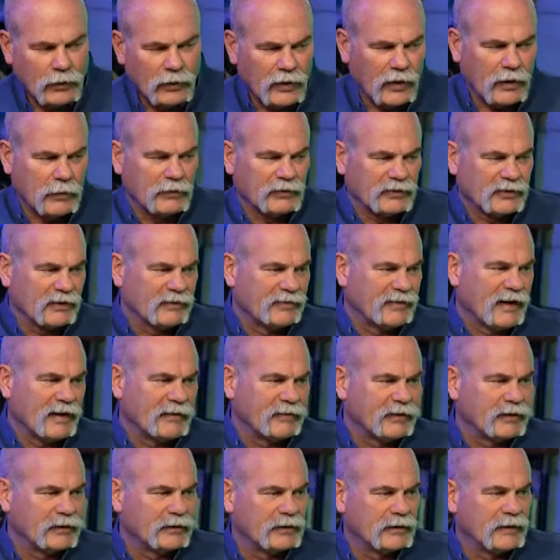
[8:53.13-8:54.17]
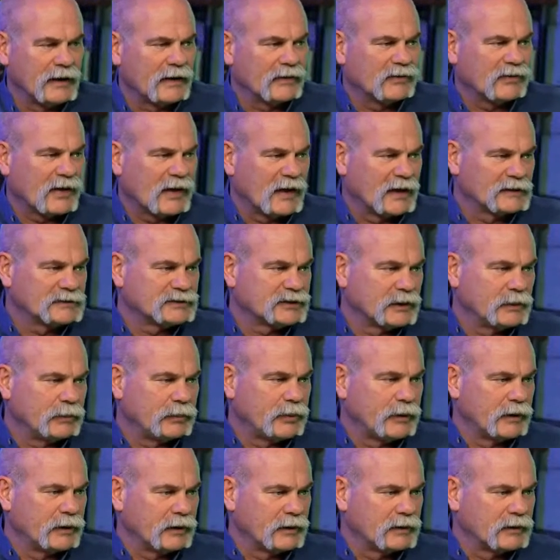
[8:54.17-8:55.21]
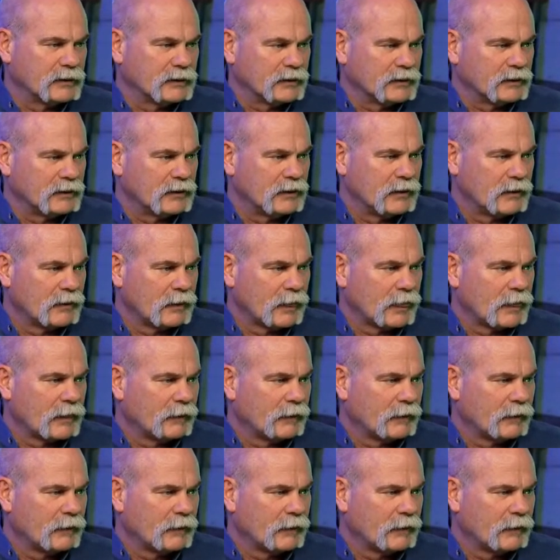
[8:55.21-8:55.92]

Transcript: we're almost at 500. That's actually pretty cool.